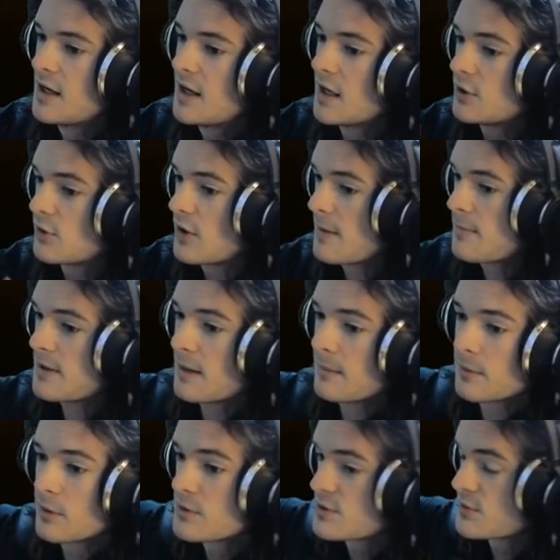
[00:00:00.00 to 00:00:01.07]
And your
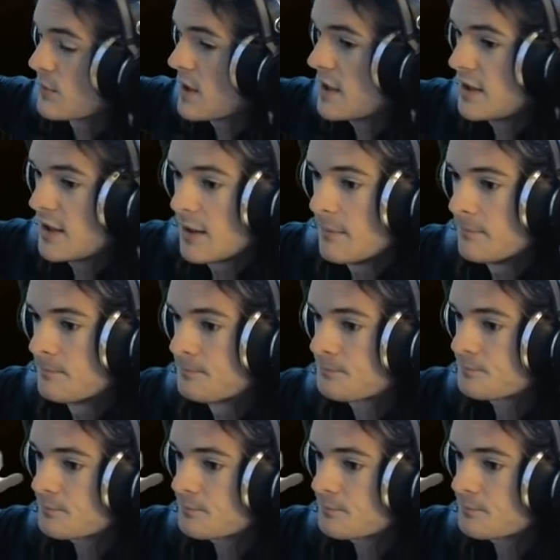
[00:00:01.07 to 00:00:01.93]
APM goes right up